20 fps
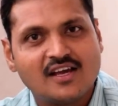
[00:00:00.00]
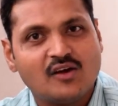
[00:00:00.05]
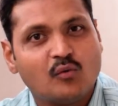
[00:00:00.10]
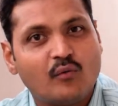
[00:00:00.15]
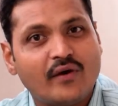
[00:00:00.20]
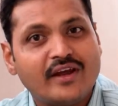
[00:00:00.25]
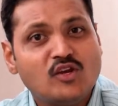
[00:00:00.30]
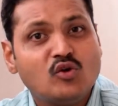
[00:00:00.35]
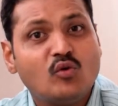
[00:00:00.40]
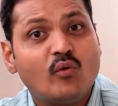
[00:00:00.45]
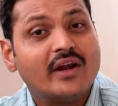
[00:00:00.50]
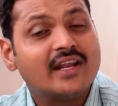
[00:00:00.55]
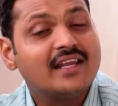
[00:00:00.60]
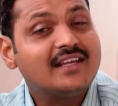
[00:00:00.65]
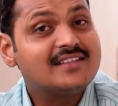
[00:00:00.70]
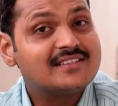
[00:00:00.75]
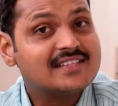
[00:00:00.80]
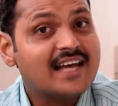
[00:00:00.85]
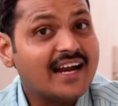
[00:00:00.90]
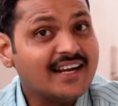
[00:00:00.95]
When you were
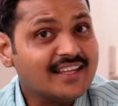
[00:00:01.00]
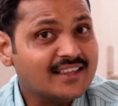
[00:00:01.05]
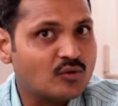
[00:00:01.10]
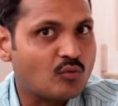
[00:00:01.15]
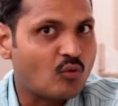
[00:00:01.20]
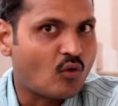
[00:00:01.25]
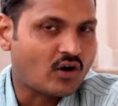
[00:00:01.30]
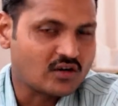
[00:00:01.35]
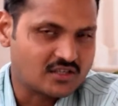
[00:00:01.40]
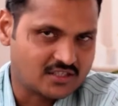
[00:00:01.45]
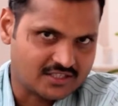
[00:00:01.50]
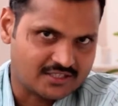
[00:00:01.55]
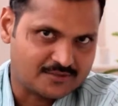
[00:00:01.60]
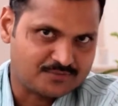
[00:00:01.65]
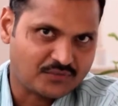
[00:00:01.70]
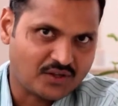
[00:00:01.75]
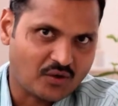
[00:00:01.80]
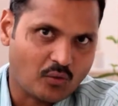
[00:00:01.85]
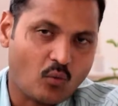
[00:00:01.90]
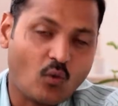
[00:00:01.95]
inside the water,
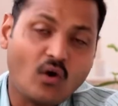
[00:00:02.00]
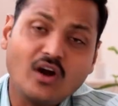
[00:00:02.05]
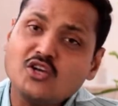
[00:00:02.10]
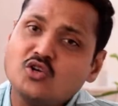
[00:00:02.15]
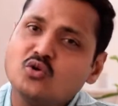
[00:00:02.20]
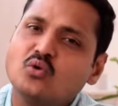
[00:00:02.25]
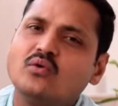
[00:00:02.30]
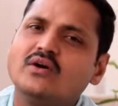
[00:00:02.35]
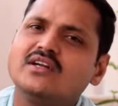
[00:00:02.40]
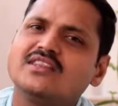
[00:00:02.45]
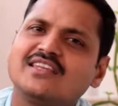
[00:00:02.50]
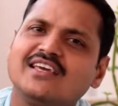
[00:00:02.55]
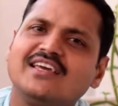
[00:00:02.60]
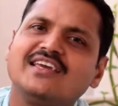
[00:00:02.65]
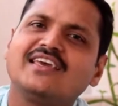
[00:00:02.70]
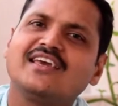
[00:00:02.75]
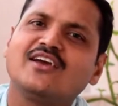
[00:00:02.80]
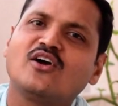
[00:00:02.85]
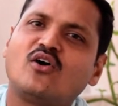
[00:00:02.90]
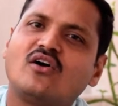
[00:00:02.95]
what you were
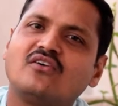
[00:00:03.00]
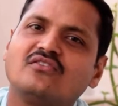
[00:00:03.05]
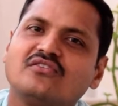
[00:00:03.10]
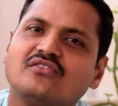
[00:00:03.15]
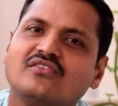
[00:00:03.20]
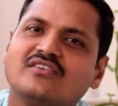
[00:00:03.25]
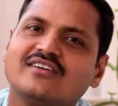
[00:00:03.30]
thinking of?